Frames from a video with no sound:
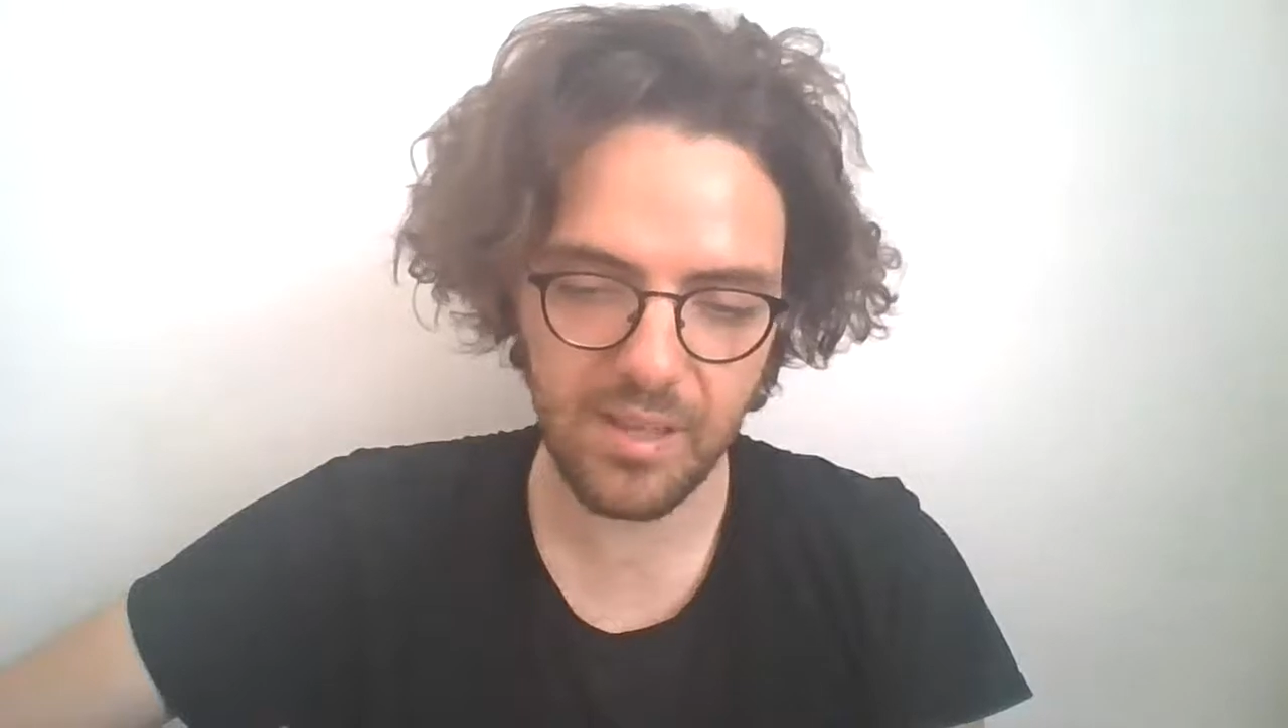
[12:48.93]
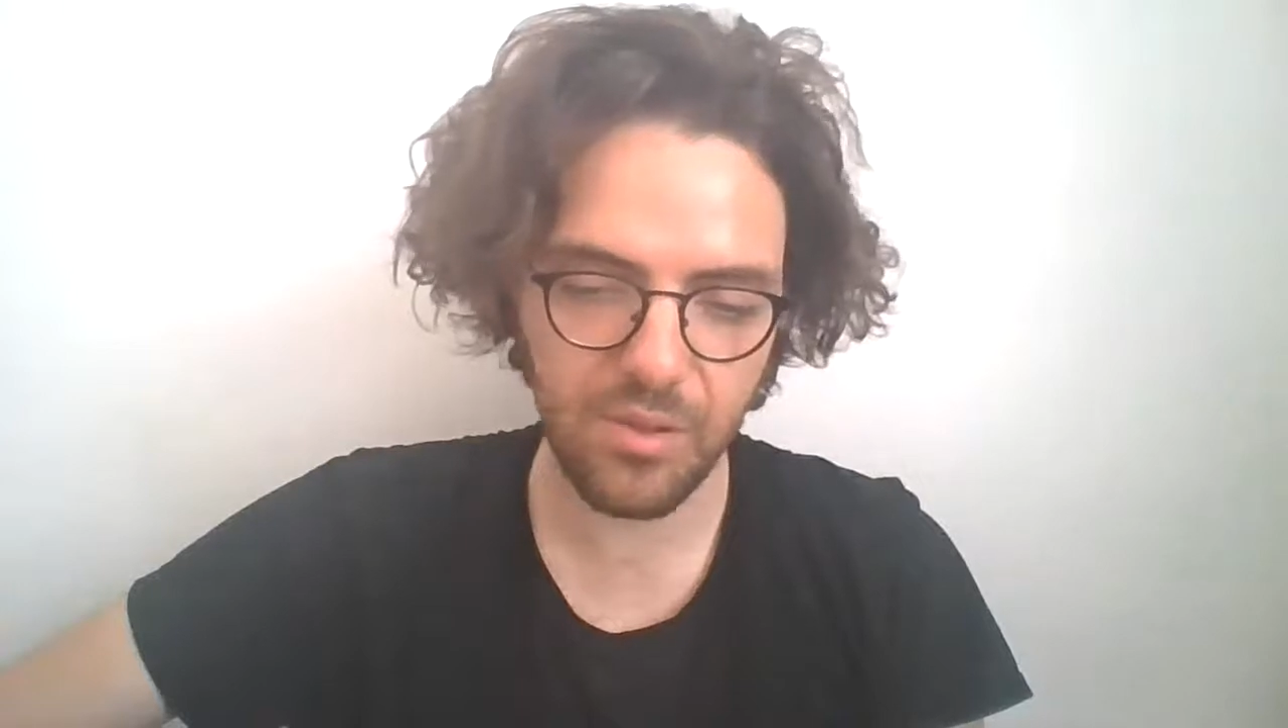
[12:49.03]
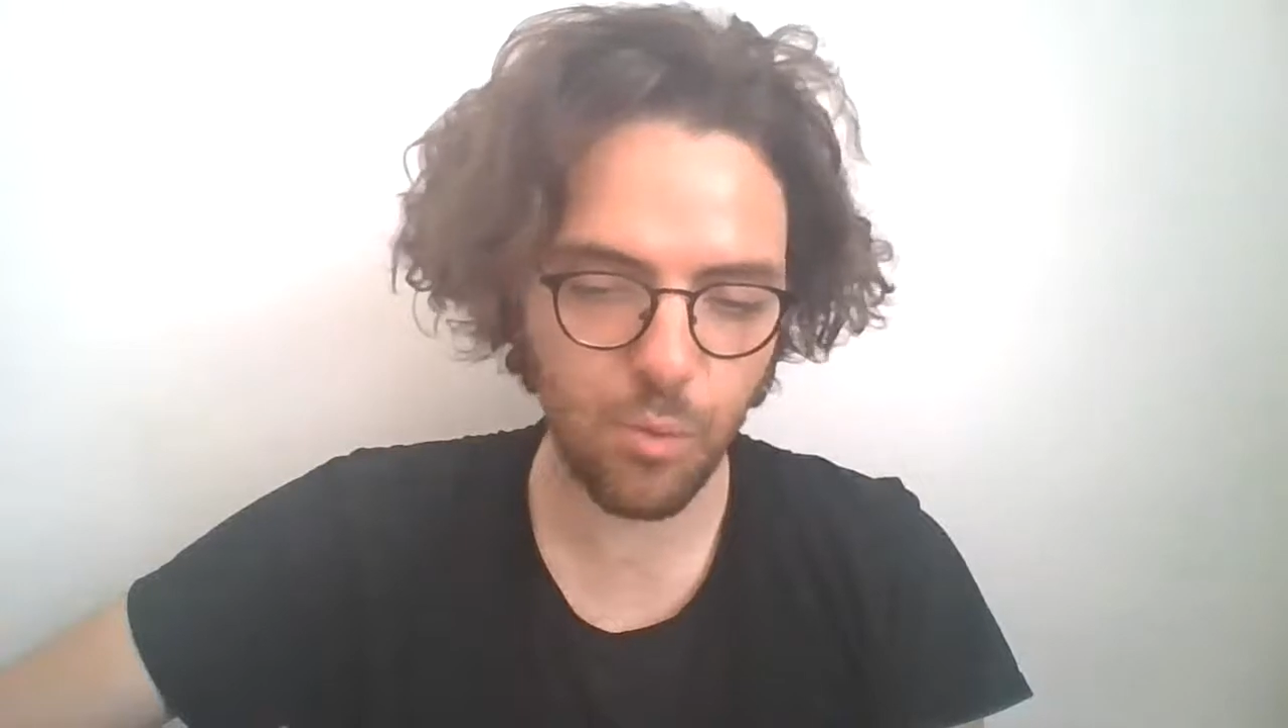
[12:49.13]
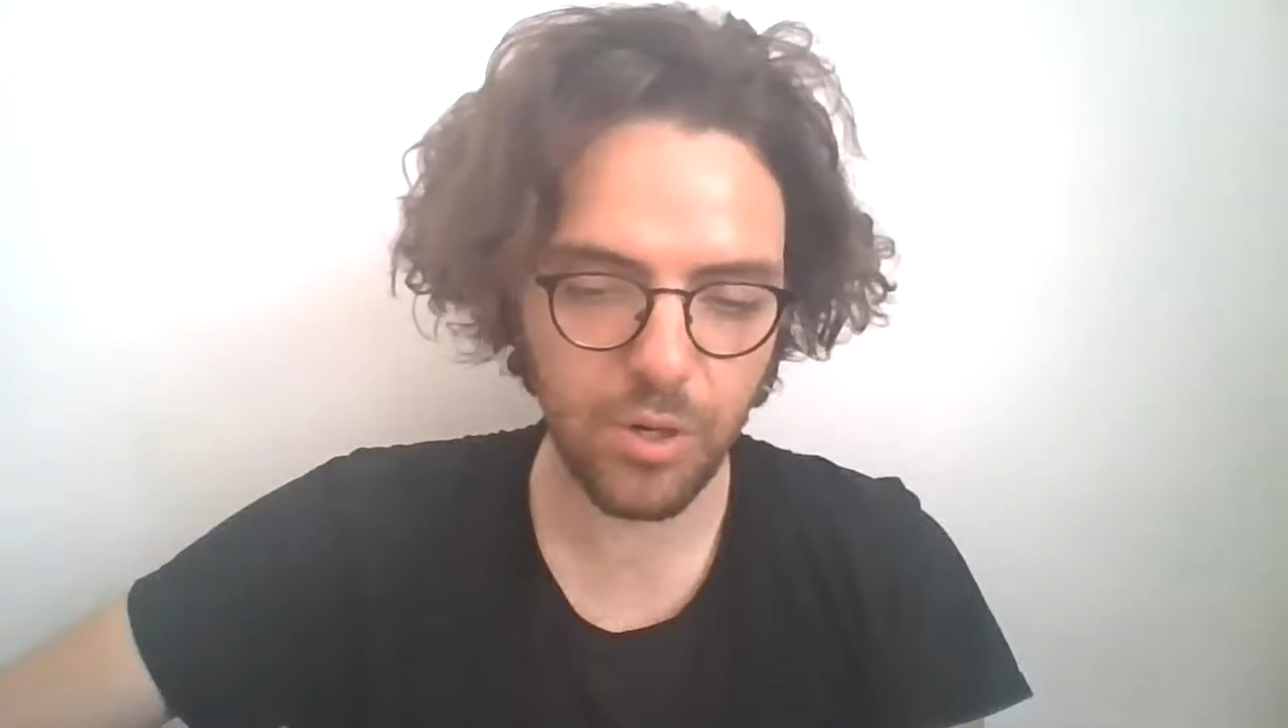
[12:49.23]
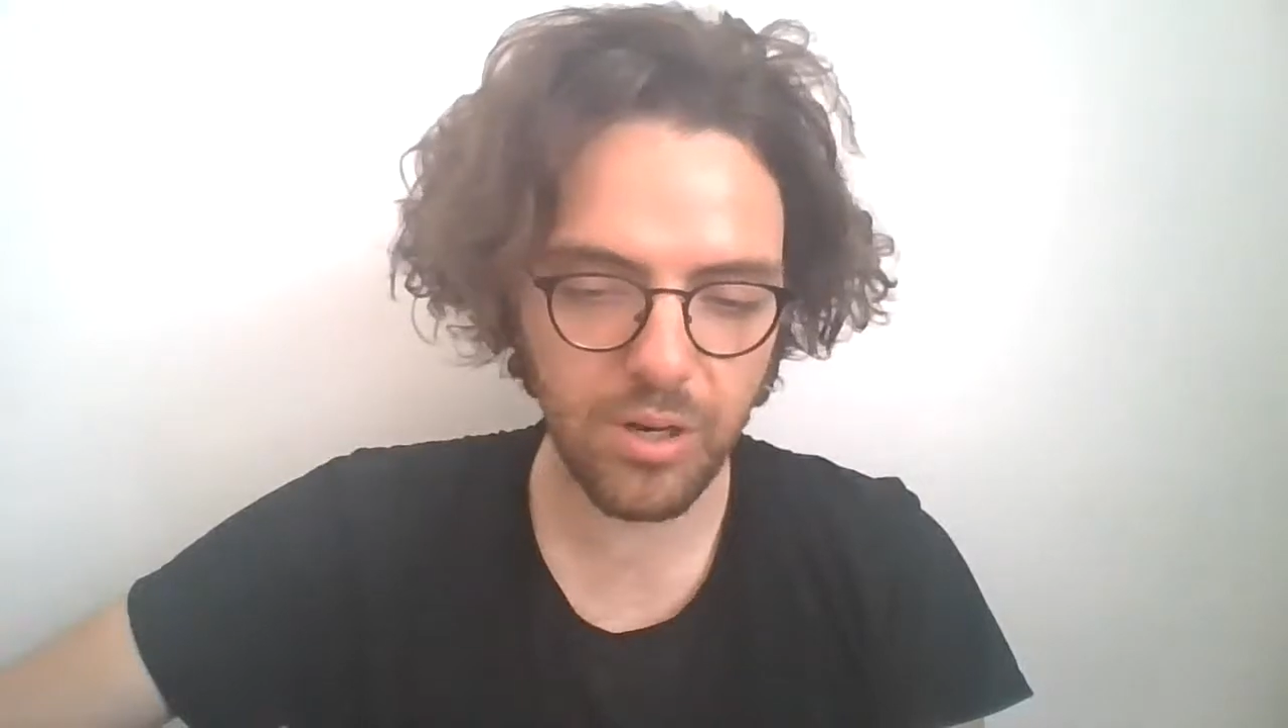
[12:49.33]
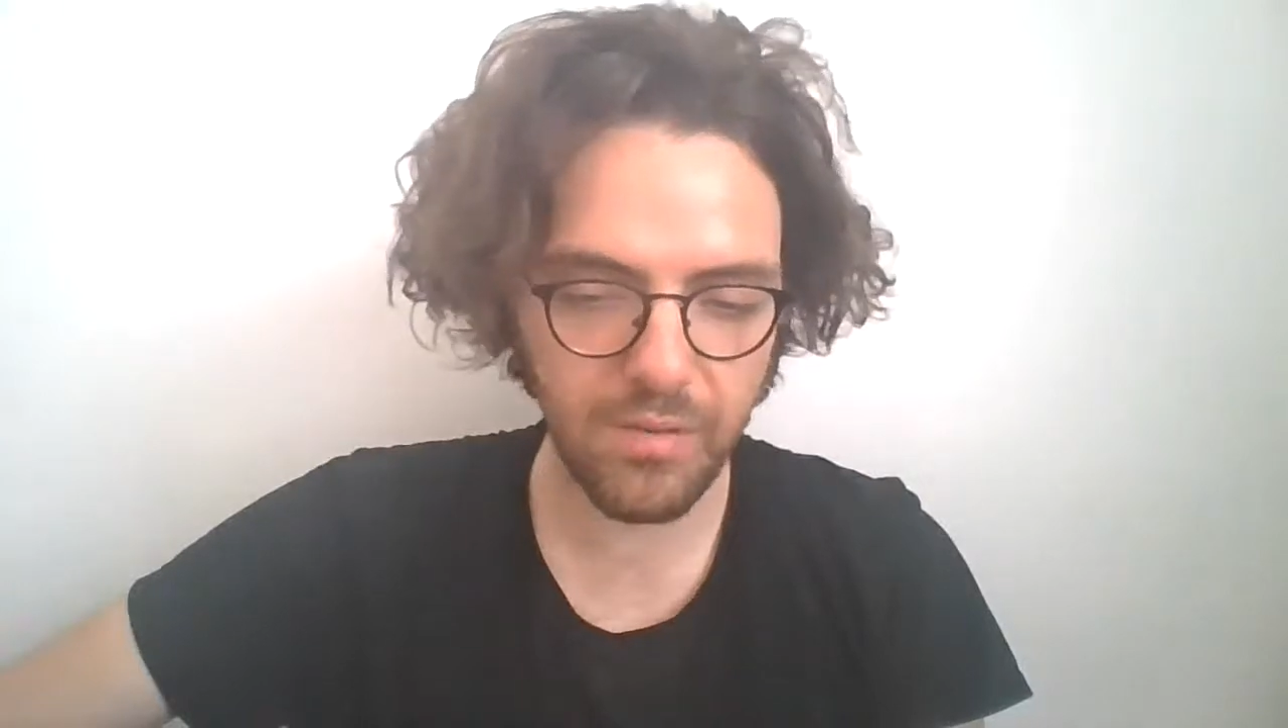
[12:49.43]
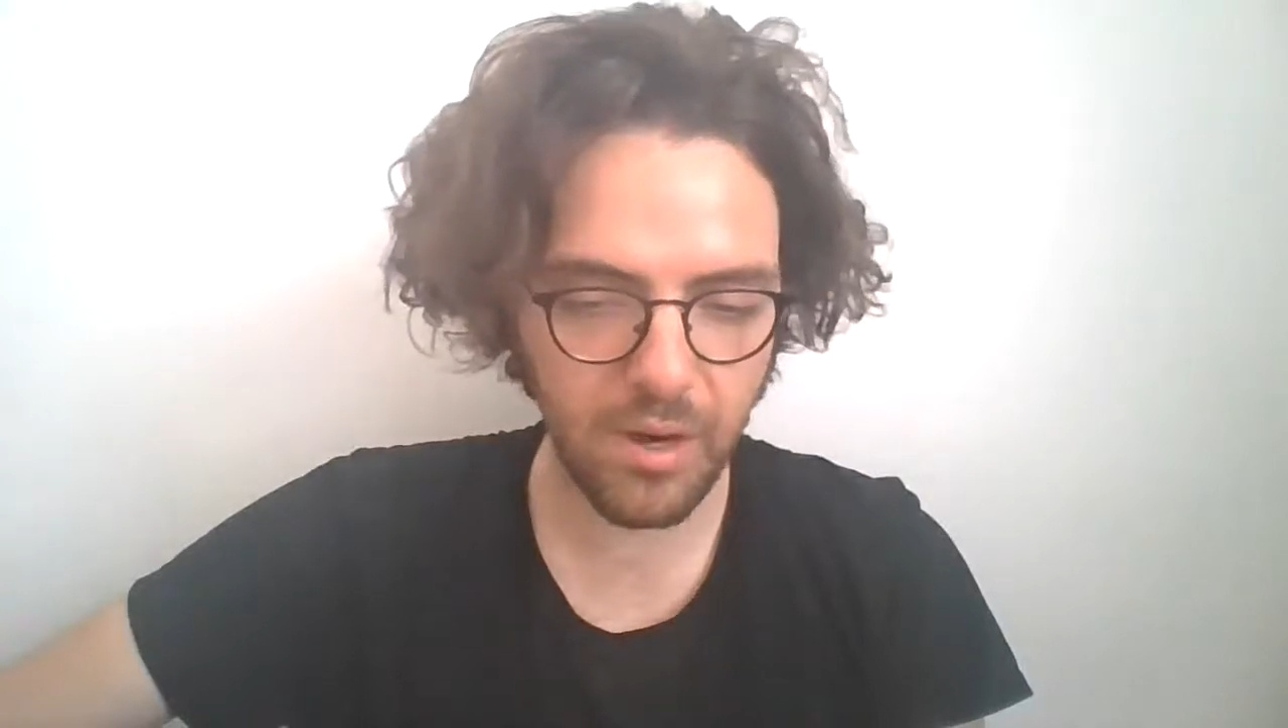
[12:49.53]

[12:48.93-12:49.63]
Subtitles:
that the work of